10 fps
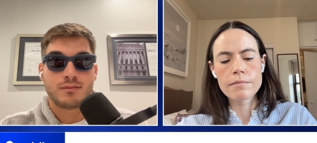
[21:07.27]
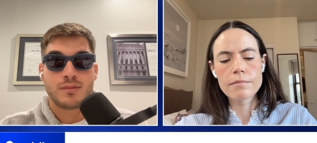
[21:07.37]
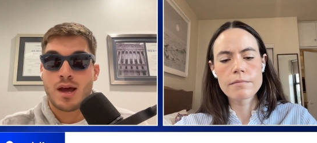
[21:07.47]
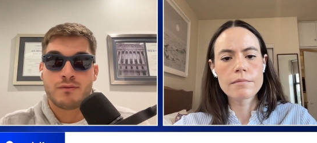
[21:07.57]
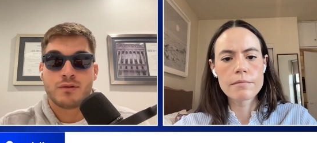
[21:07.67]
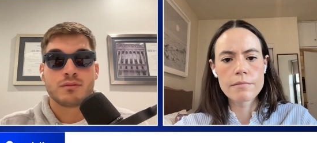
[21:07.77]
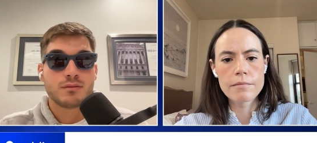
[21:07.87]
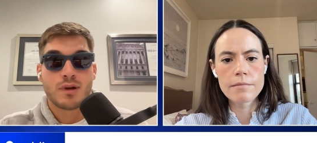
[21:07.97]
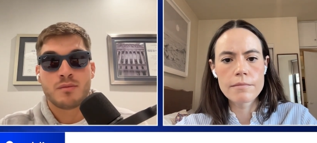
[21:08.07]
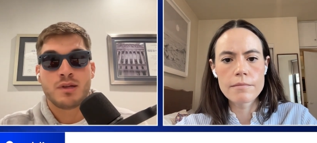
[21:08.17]
Speaker 1: ever
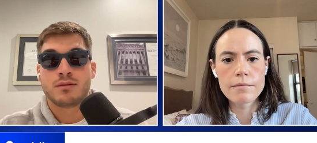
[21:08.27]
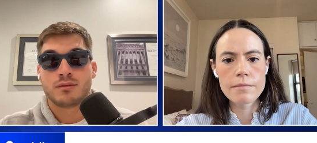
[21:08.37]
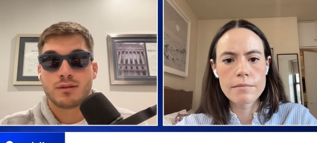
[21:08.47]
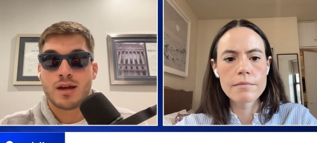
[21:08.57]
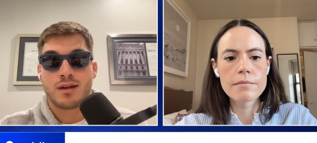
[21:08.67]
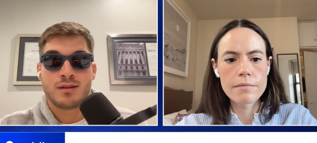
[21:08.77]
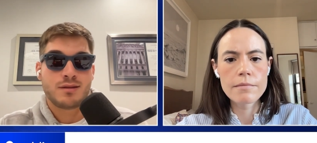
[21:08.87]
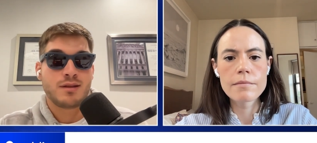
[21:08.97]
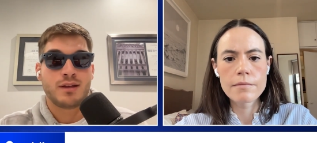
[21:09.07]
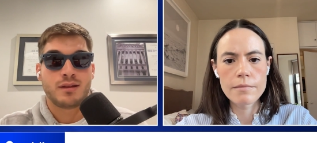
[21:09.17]
i mean it
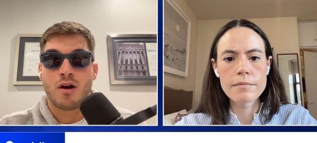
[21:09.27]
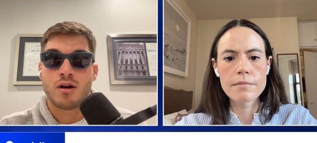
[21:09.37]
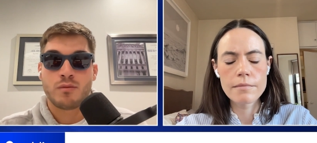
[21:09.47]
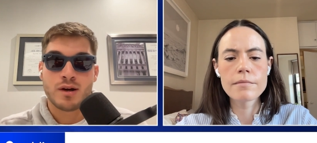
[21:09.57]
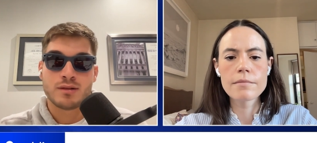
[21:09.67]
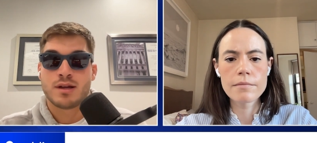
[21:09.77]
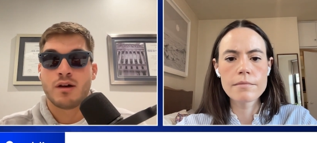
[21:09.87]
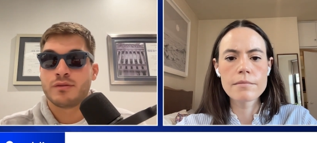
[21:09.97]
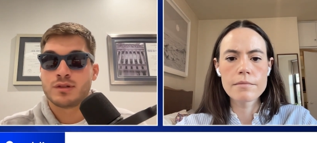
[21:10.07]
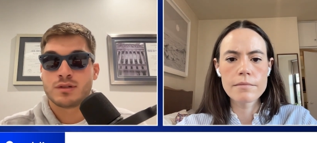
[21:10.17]
like the hardware
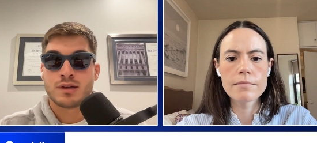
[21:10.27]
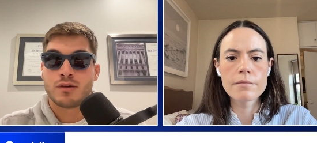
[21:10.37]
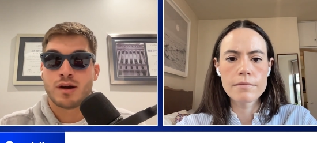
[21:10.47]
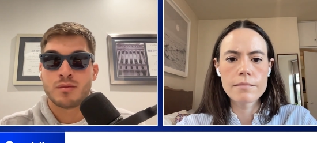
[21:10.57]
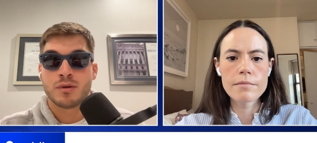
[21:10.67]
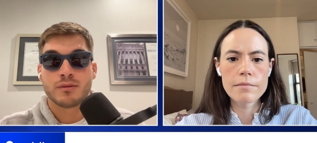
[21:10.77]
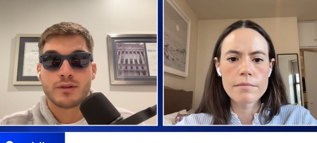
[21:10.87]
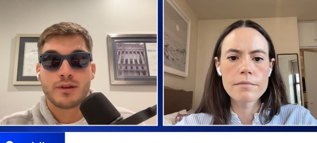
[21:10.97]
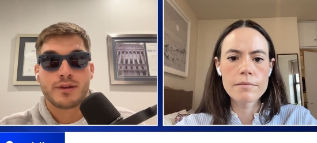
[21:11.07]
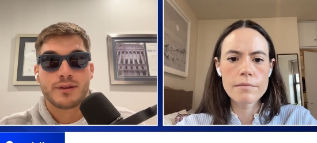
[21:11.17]
itself is just incredible
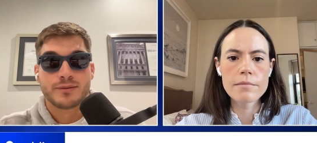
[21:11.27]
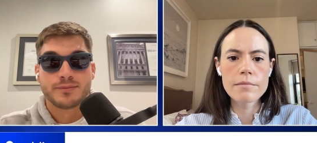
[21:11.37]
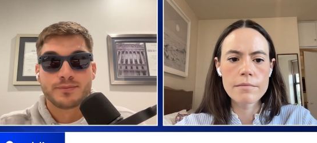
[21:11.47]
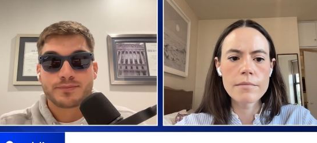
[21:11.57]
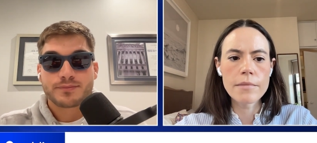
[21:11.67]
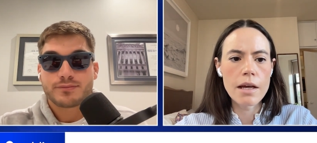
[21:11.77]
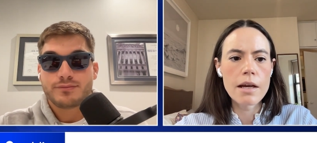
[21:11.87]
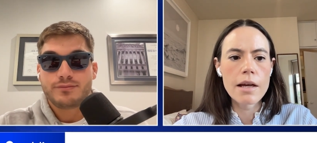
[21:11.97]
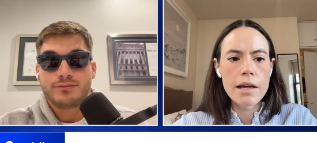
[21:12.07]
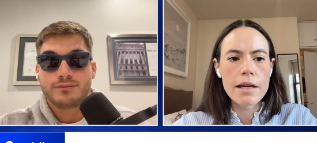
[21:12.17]

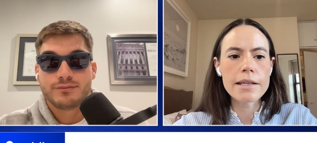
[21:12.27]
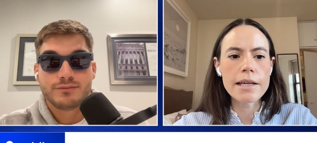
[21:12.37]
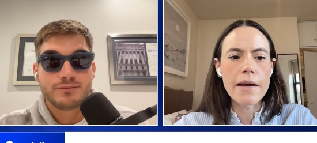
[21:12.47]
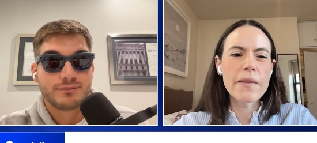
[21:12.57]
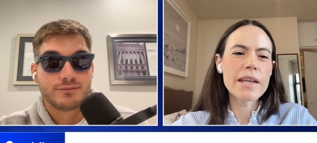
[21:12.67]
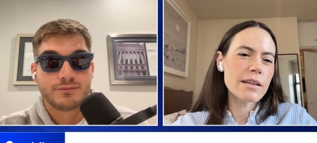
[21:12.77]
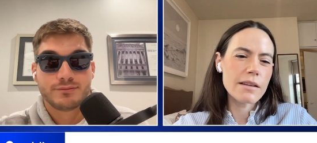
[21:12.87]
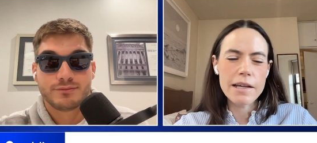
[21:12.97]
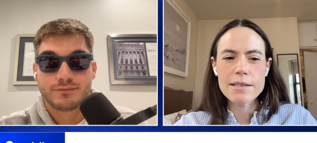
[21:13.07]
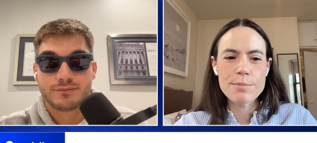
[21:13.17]
Speaker 2: yeah and then
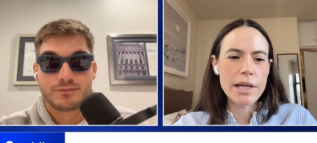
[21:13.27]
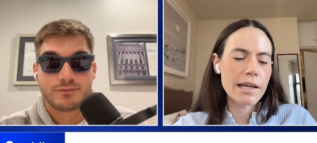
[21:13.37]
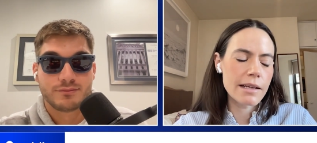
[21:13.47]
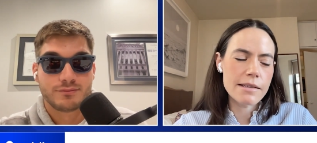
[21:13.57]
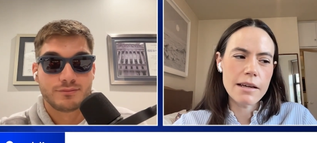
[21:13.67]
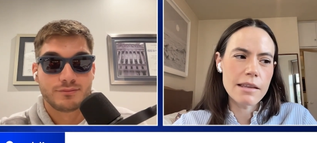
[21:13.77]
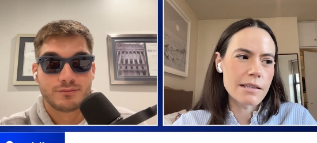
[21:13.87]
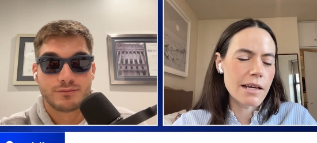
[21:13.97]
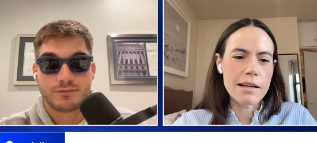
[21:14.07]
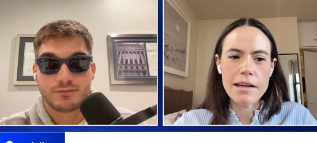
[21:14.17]
i guess meta gets like the
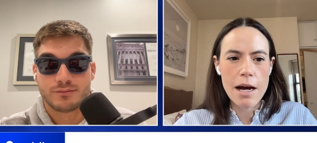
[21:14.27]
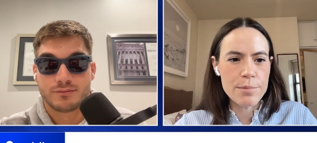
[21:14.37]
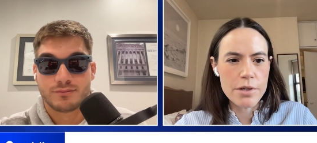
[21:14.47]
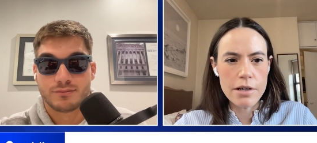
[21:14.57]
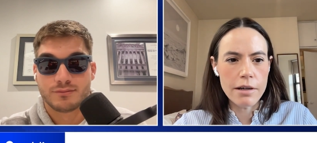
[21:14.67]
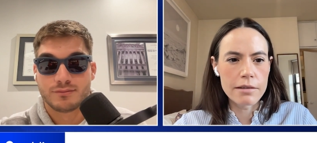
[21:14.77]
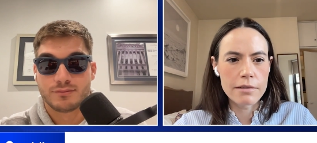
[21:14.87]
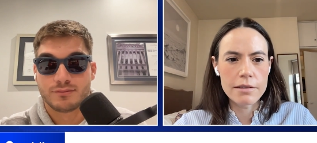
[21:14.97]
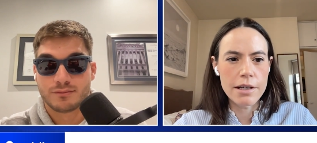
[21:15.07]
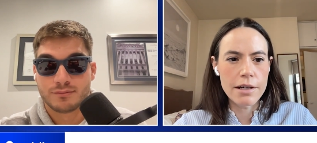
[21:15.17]
data capture
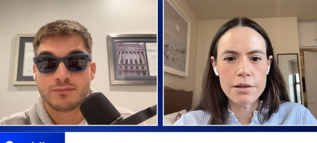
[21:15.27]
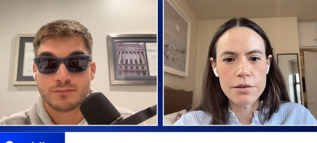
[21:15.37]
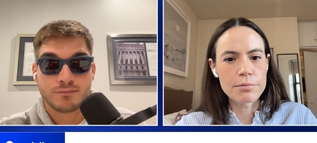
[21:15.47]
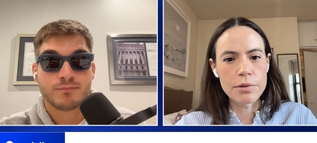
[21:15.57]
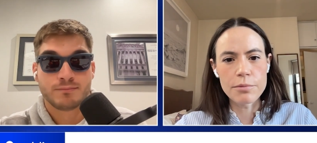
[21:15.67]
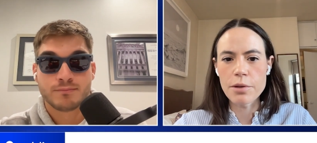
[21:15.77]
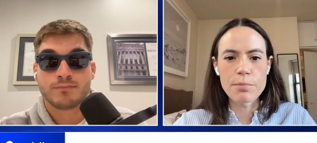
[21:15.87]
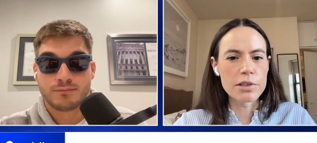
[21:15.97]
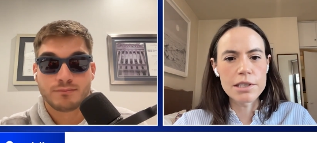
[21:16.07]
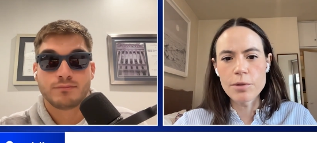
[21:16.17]
you know m- with
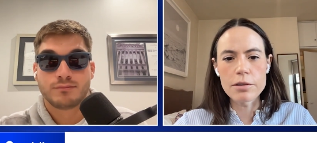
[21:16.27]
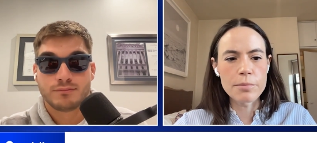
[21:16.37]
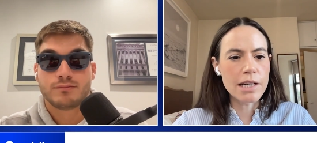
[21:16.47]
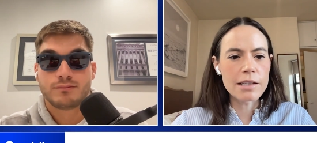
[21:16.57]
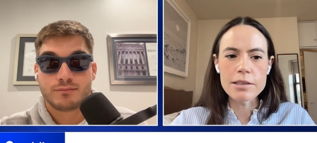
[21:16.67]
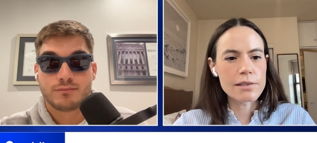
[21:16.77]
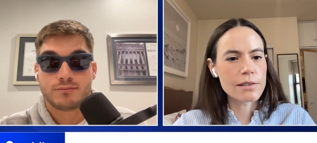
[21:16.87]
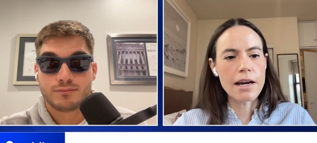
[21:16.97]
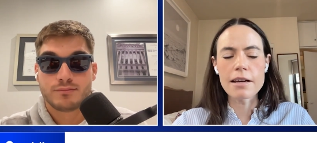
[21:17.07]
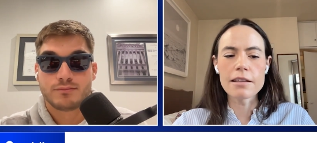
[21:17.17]
multimodal models
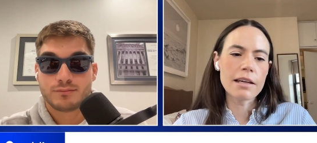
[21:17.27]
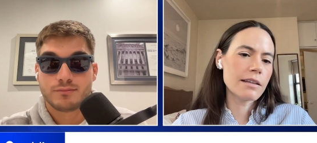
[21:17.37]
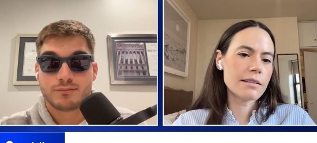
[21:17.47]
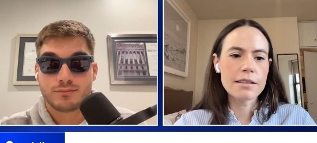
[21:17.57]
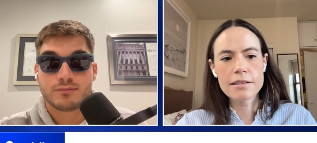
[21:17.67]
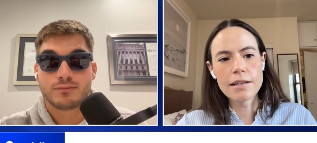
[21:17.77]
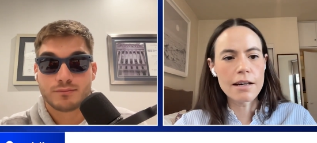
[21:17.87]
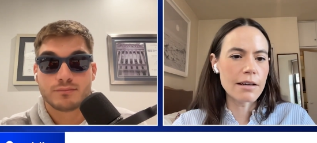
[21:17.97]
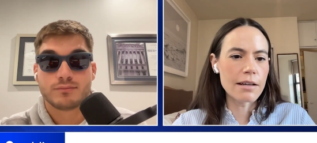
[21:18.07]
yeah like uh,